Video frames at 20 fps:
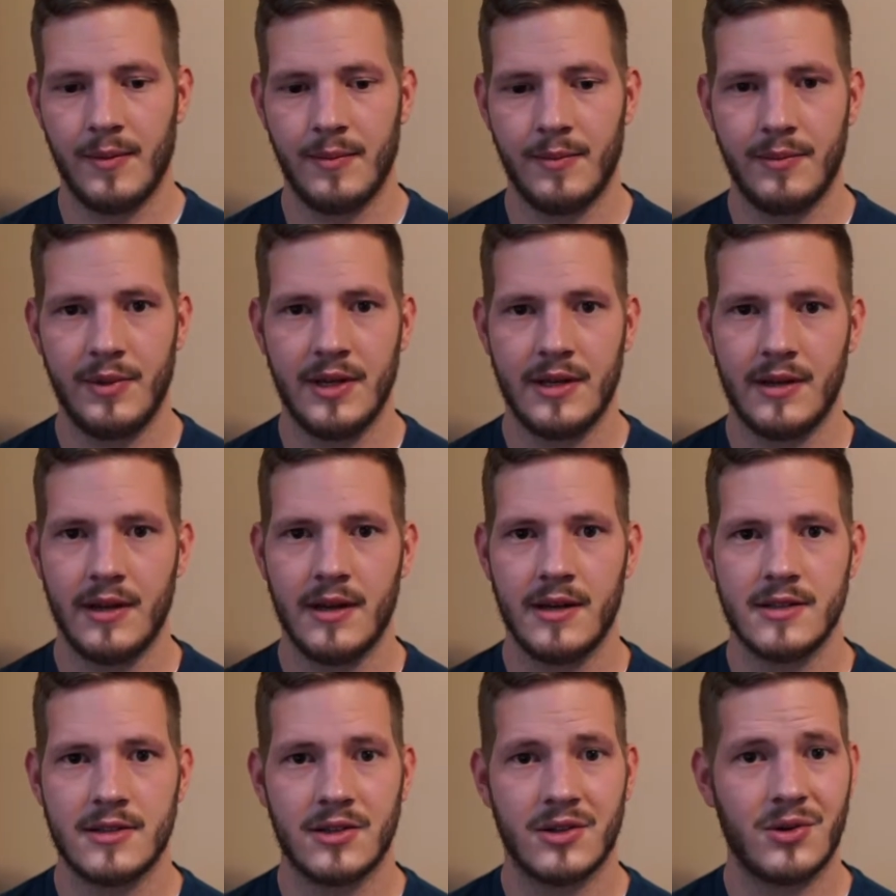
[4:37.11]

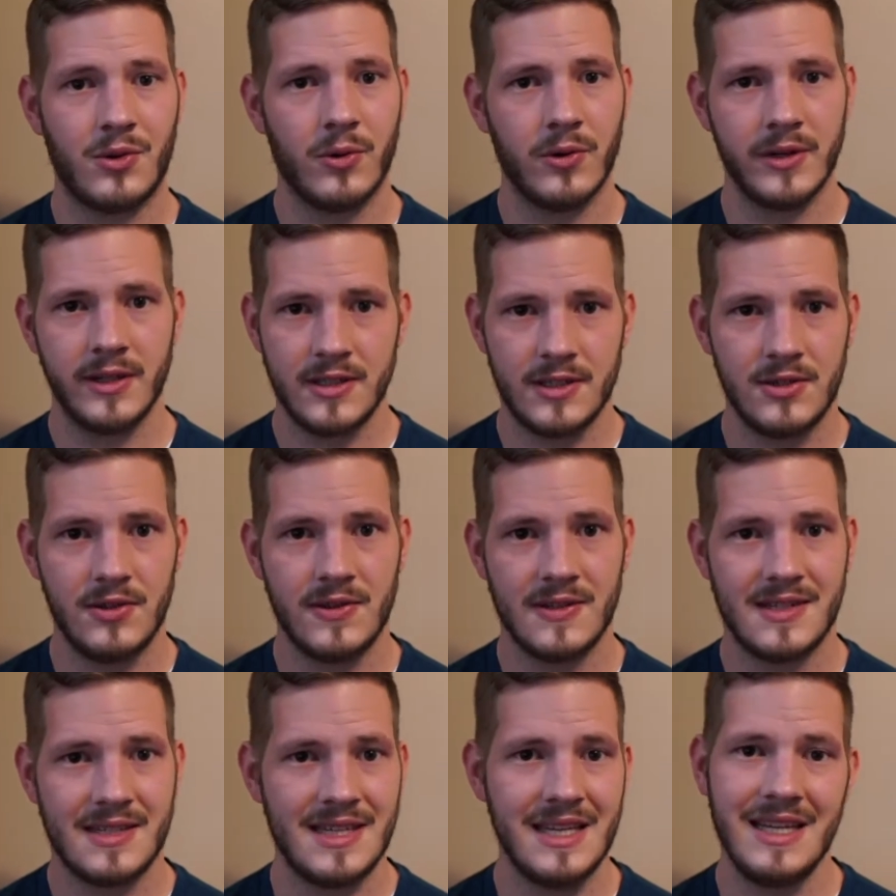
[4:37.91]
because according to
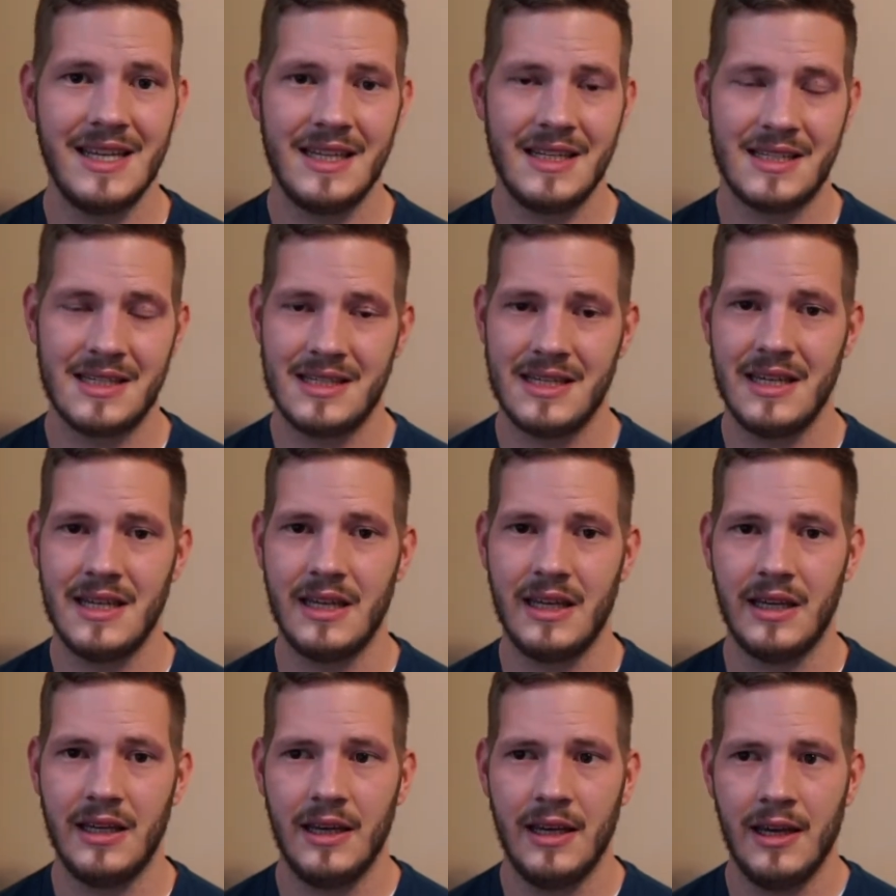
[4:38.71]
the
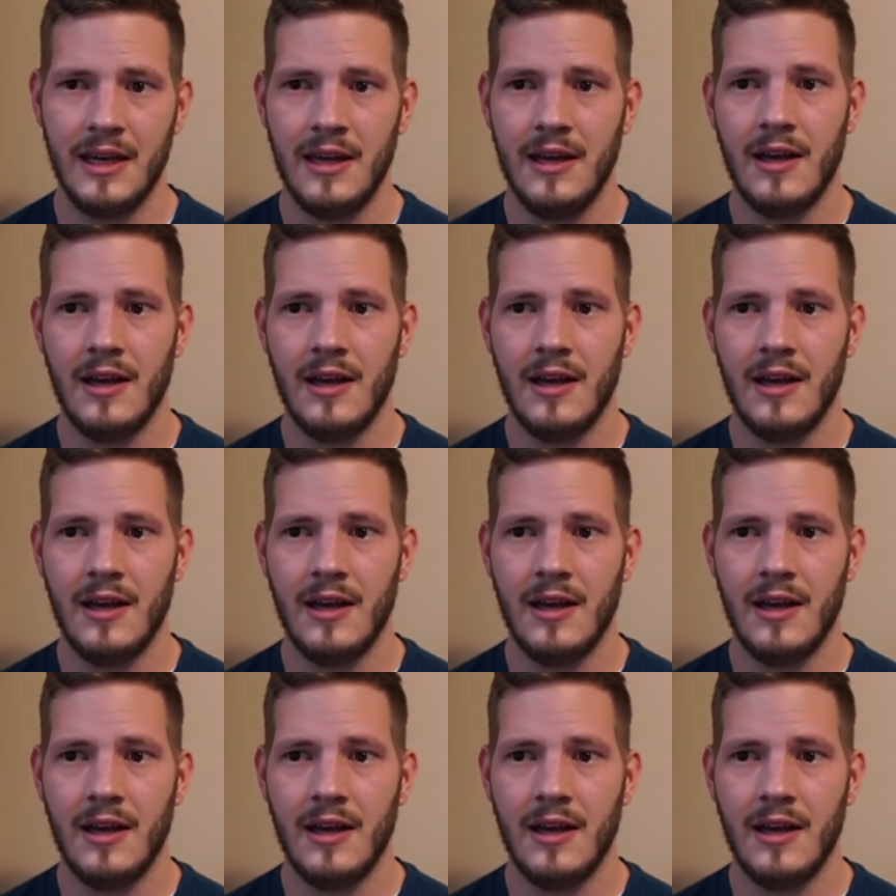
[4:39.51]
CDC,